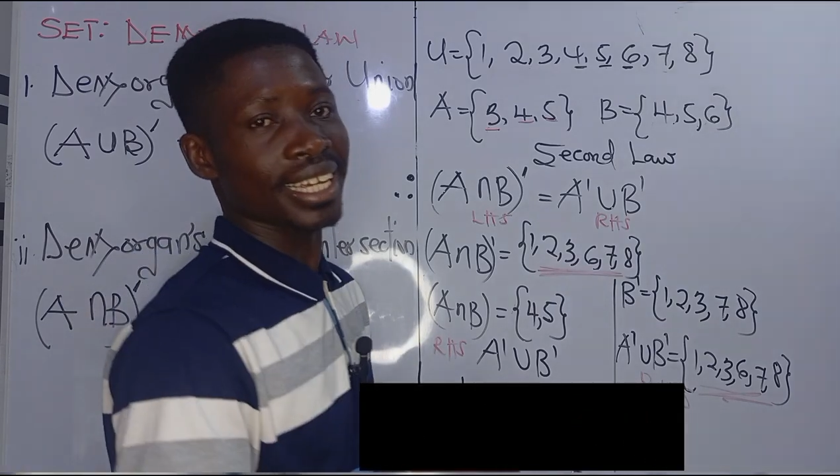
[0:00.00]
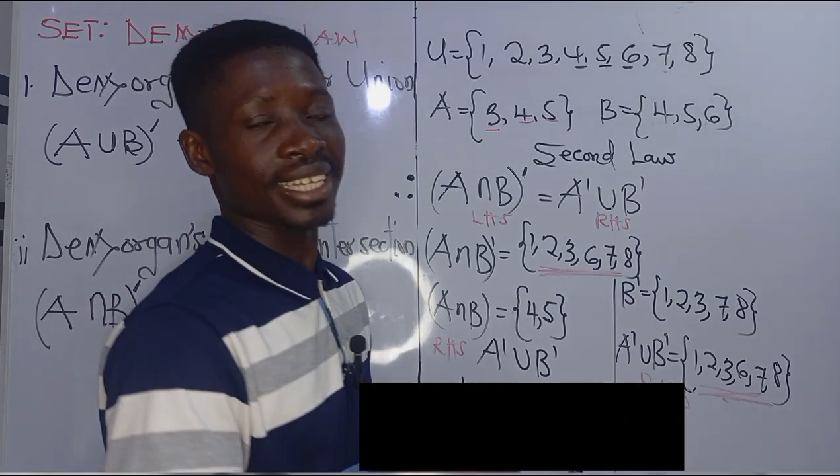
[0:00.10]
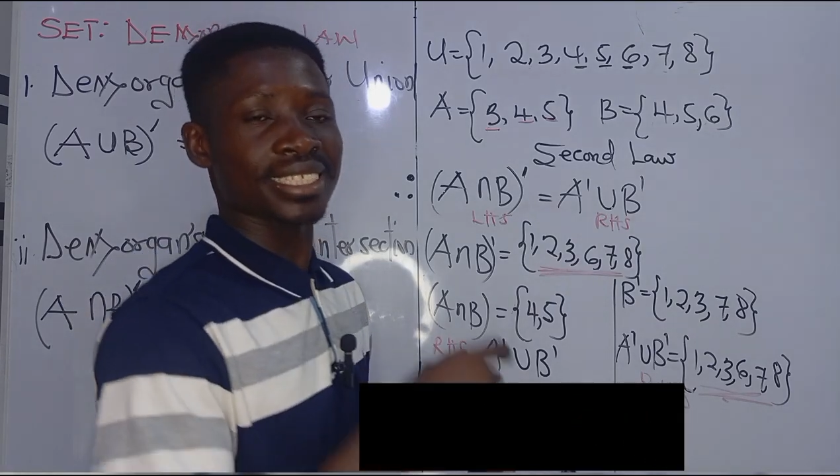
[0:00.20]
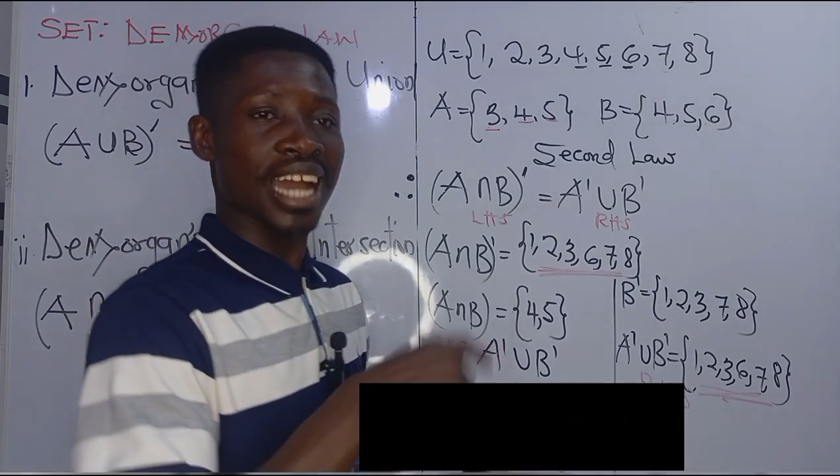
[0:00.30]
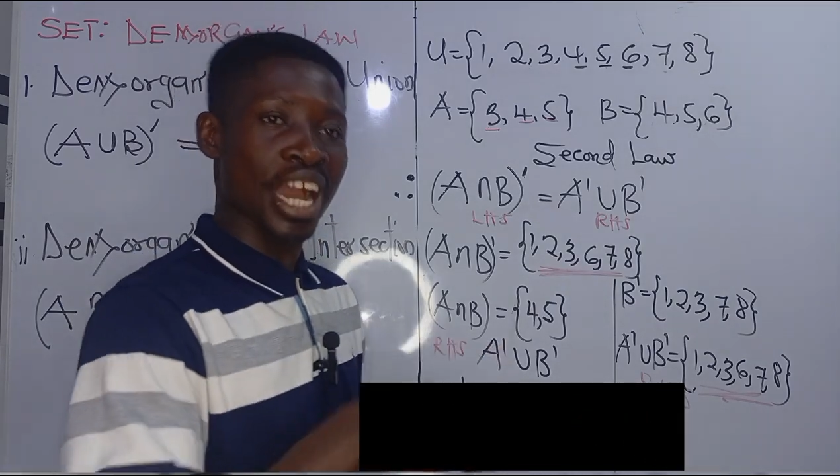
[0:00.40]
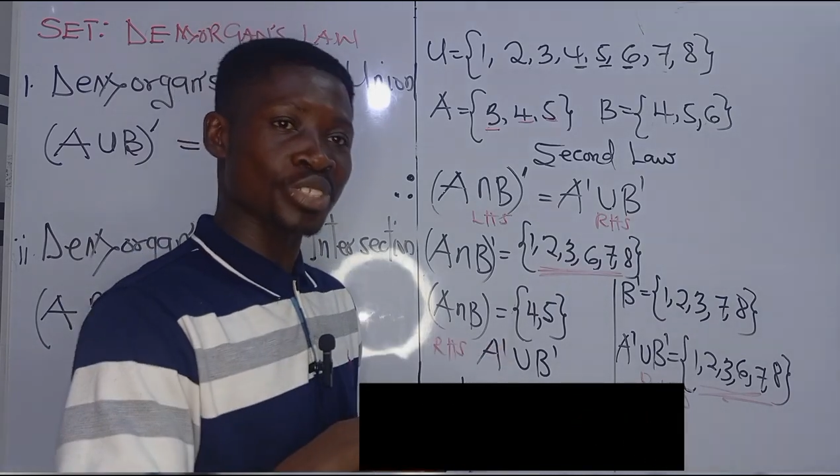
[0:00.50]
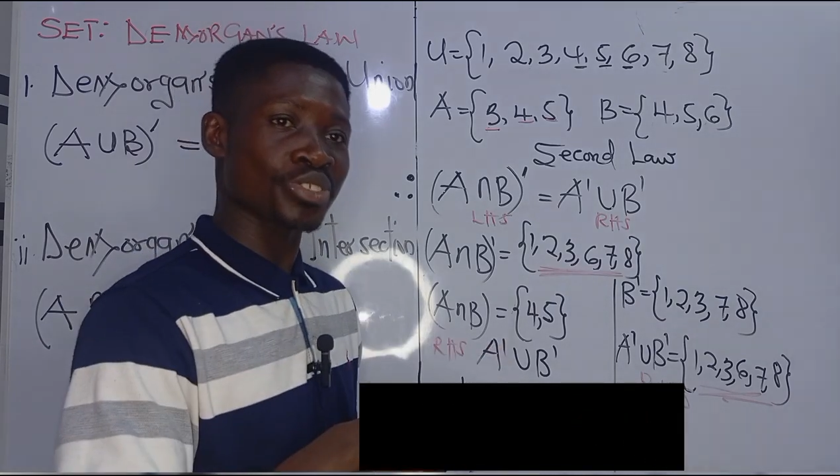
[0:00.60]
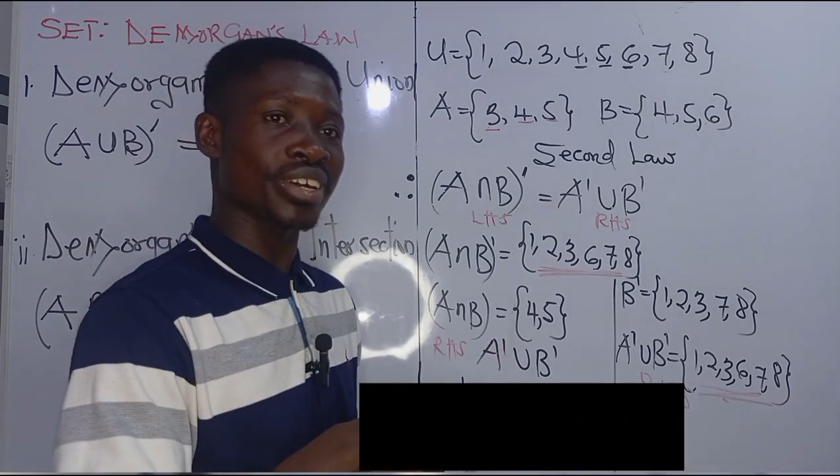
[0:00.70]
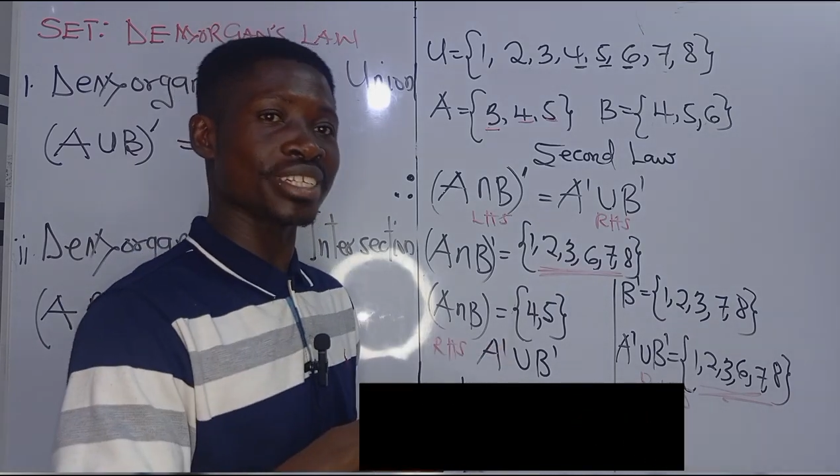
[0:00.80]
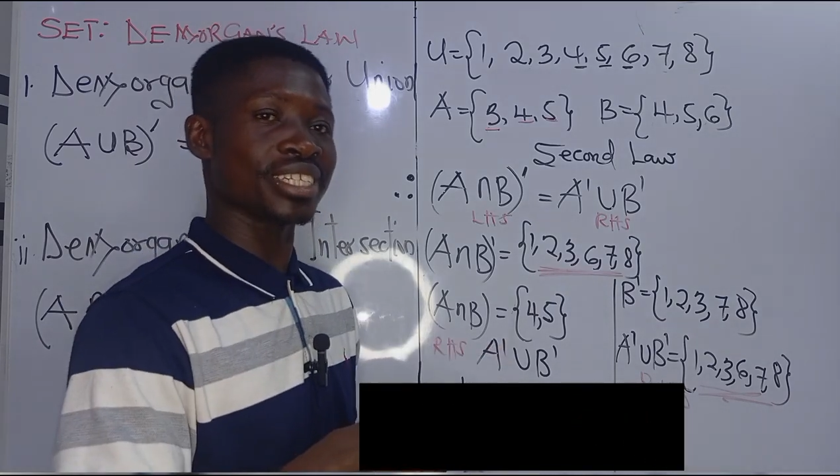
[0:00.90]
is
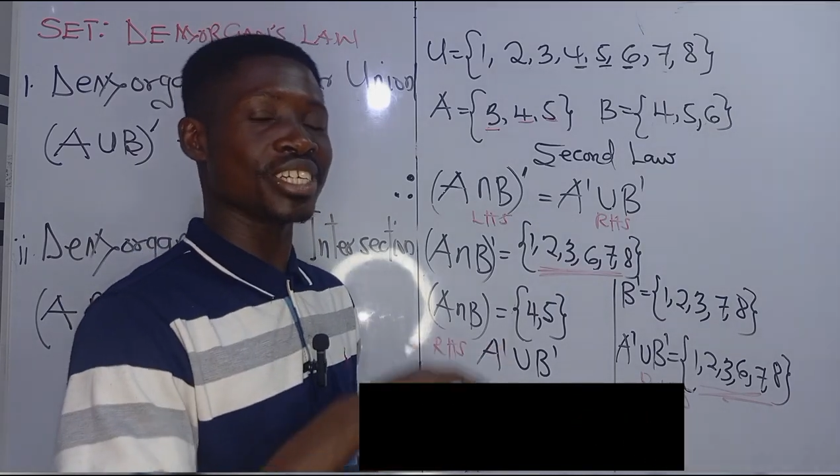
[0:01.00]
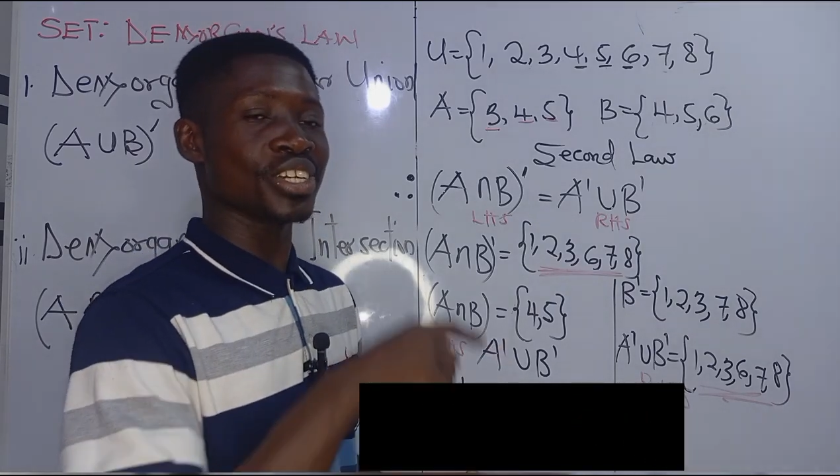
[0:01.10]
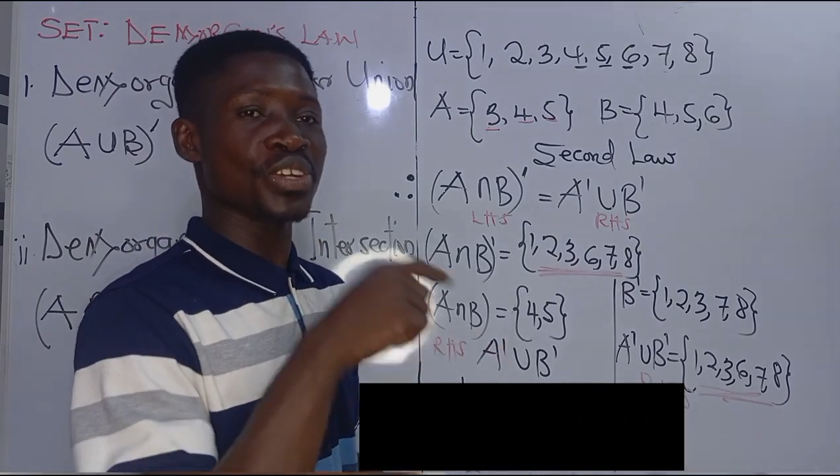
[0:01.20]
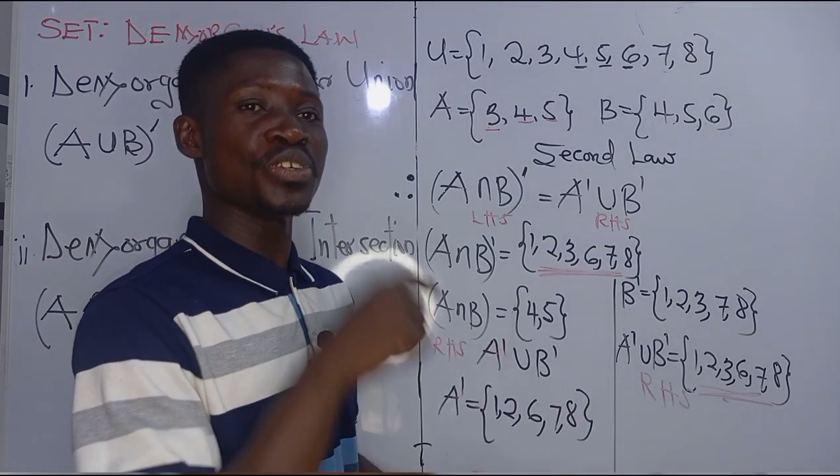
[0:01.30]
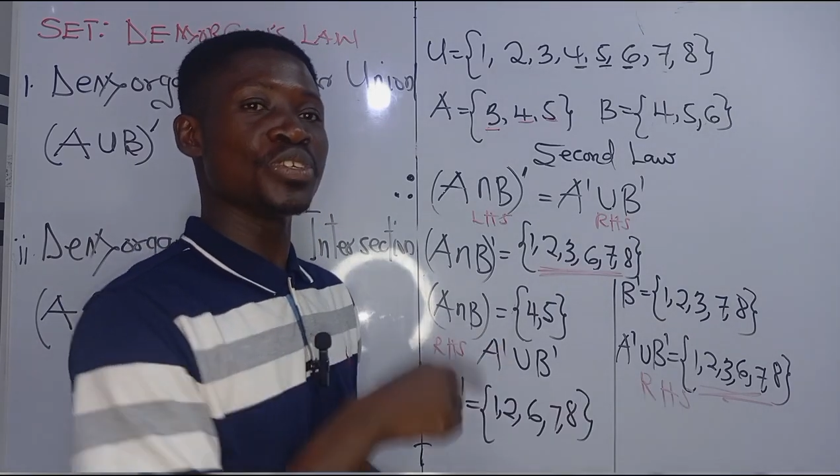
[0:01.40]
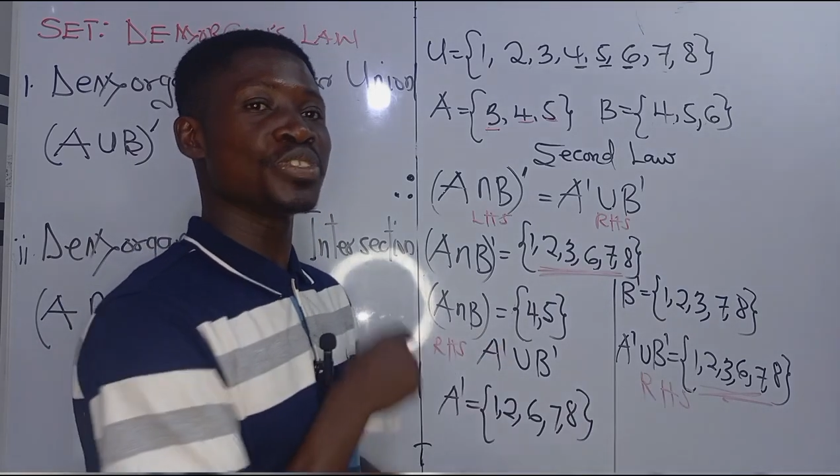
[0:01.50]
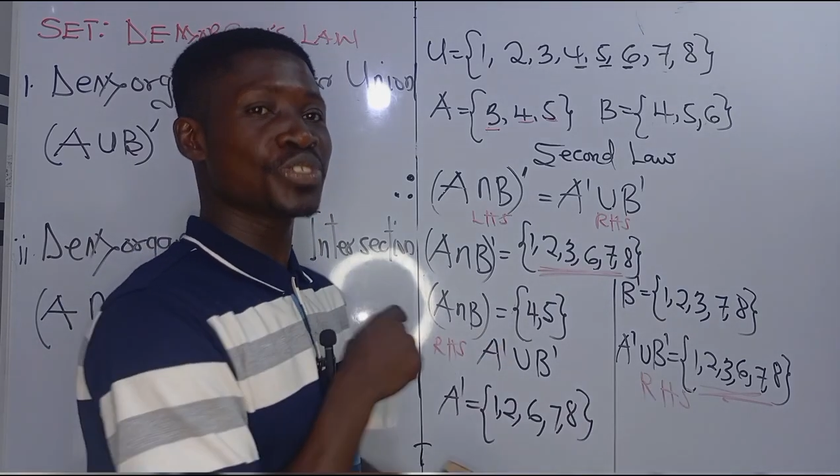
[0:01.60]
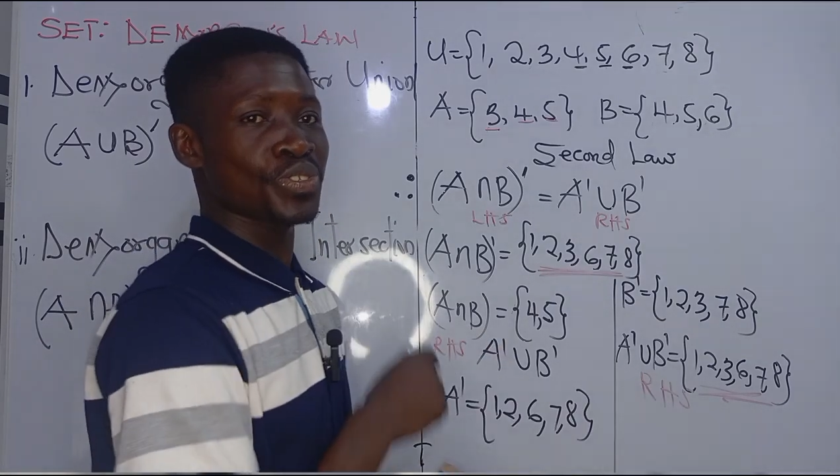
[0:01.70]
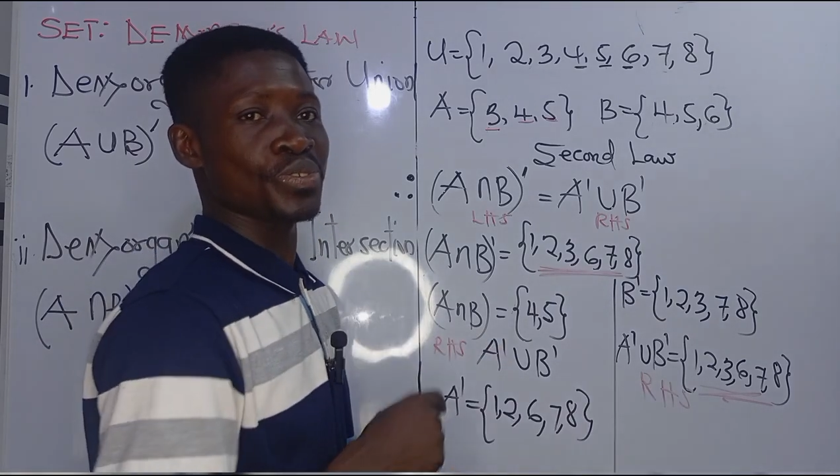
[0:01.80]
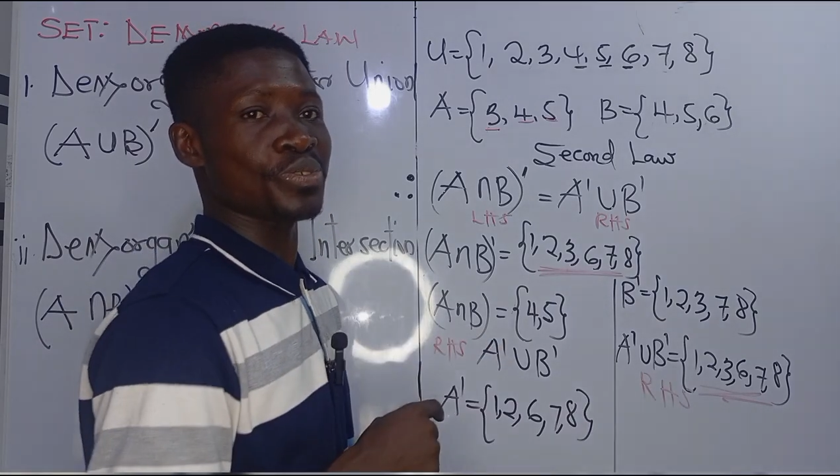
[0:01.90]
actually
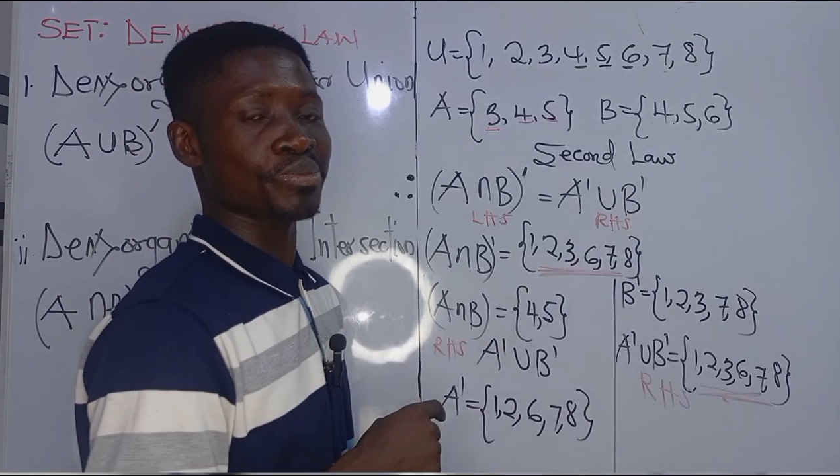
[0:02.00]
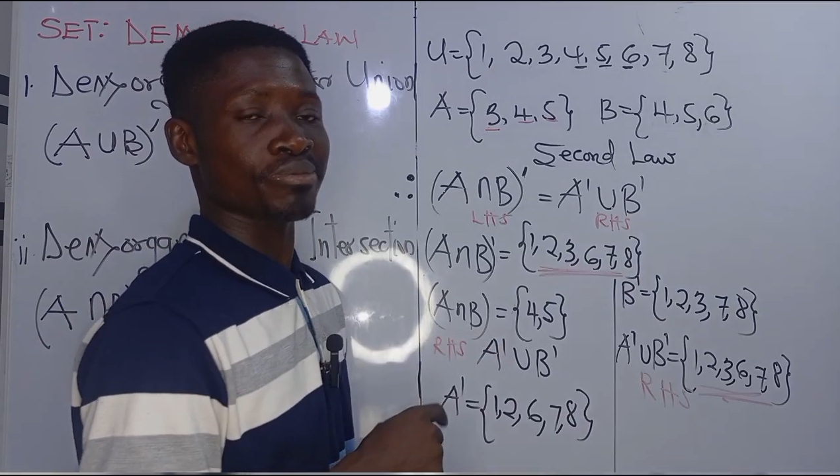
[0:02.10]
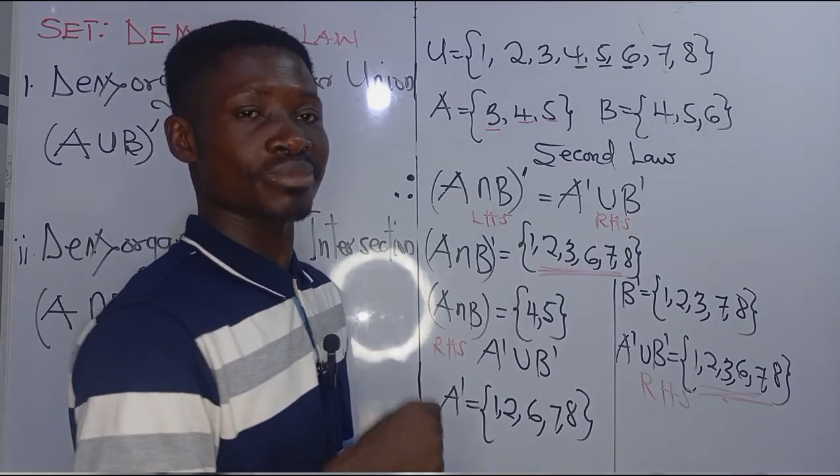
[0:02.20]
true.